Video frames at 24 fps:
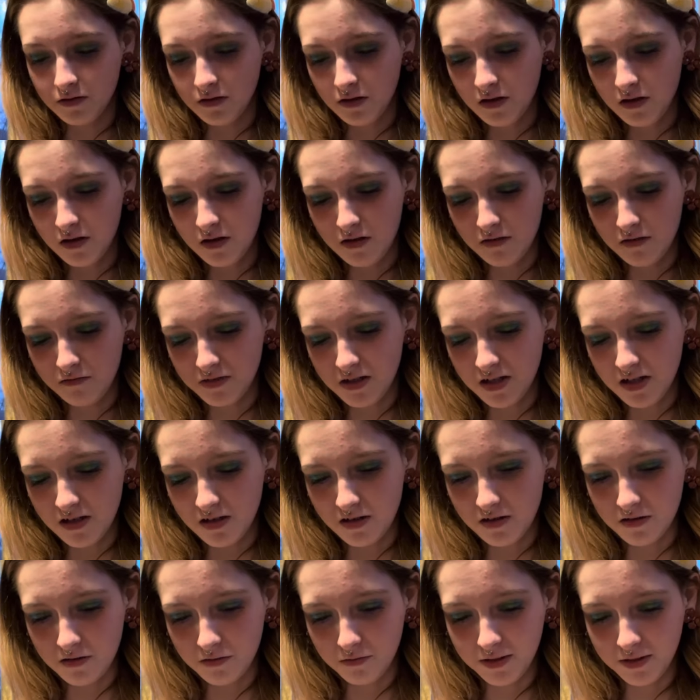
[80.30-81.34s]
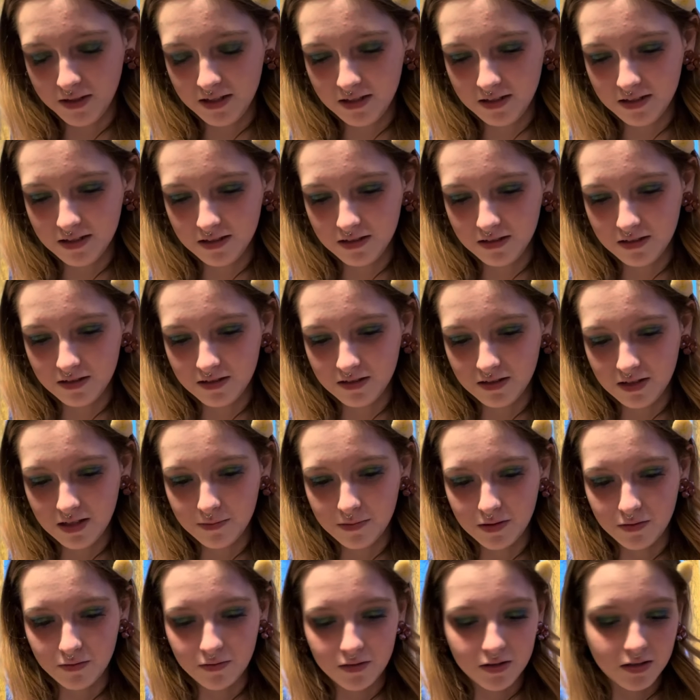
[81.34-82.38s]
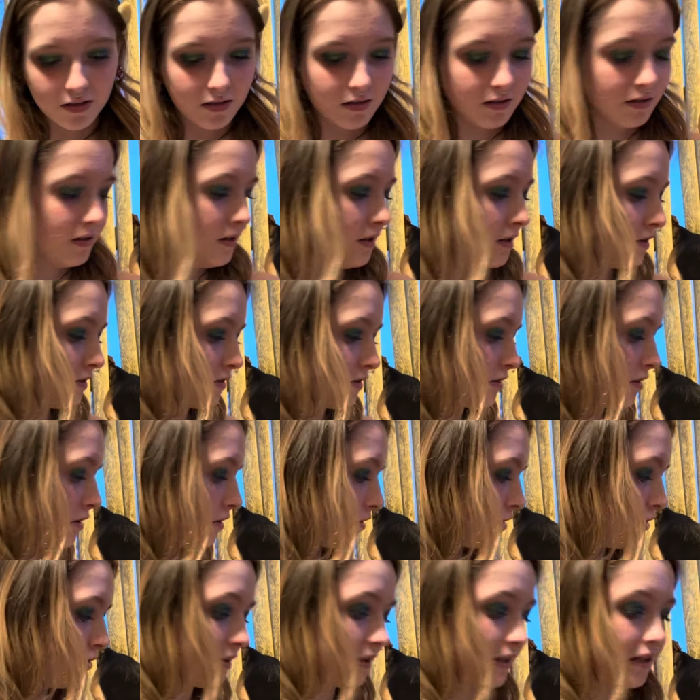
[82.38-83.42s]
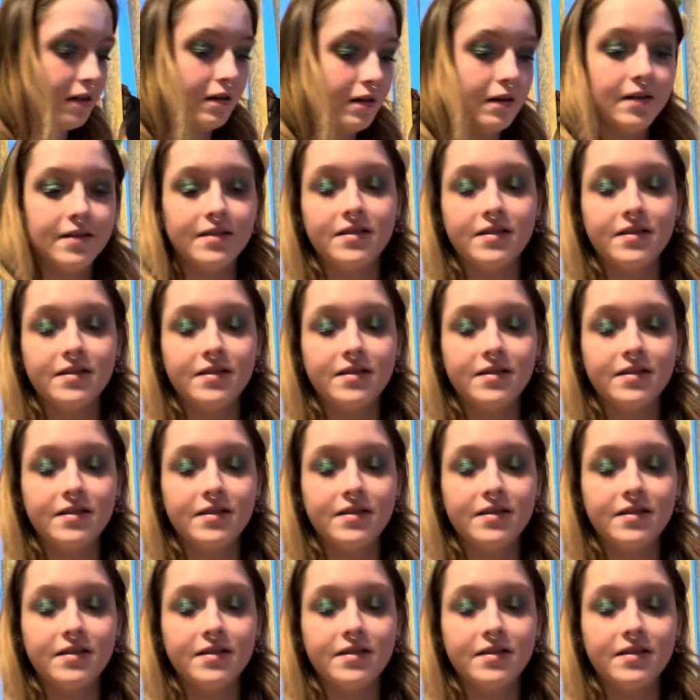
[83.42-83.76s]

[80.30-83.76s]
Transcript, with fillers: Oh no, we didn't get the slime I wanted. So you get a